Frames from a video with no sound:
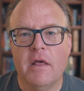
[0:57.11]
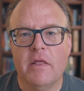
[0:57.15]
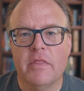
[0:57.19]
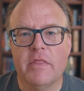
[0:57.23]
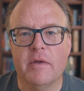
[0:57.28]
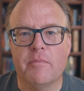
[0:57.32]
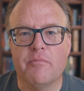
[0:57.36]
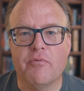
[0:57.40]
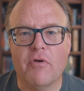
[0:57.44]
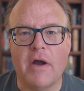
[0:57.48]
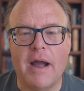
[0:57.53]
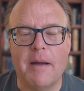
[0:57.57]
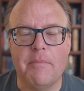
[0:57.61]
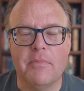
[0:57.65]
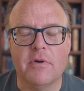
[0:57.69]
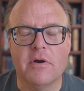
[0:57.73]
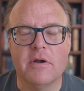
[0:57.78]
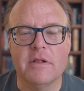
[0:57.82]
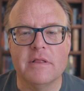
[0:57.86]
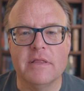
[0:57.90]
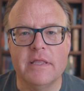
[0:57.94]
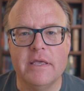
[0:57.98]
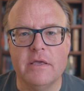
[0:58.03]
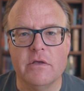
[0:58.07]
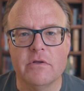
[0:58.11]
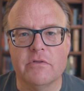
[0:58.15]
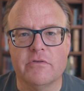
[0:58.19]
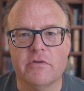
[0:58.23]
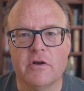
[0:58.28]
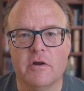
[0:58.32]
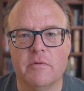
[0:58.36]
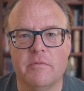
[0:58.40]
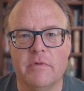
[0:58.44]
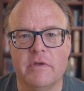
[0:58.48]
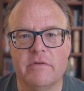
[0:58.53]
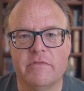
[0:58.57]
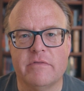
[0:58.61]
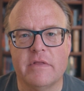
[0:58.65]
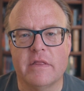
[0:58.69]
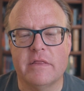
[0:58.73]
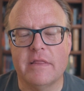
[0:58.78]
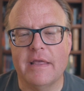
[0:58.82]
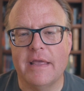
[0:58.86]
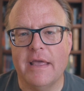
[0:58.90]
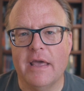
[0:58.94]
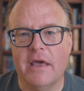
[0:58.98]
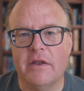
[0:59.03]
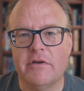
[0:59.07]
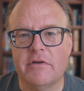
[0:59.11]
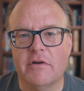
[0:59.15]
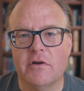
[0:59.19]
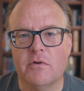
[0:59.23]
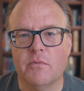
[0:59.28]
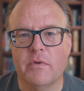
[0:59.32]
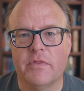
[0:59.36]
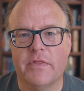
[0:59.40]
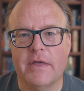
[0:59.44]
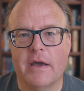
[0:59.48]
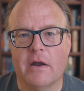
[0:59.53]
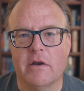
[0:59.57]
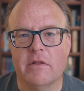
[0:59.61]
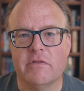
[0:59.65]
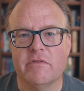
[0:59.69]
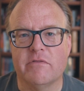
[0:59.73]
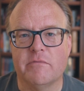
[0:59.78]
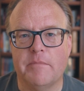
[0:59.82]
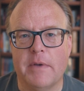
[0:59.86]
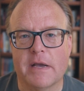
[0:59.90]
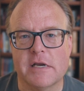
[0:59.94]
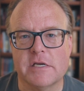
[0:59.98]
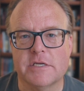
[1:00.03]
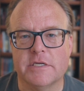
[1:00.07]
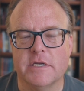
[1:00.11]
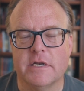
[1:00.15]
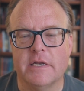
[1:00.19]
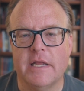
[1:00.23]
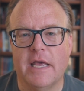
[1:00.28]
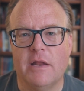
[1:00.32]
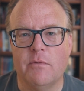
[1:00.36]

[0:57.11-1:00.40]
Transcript: The proper legal term is that they entered without inspection.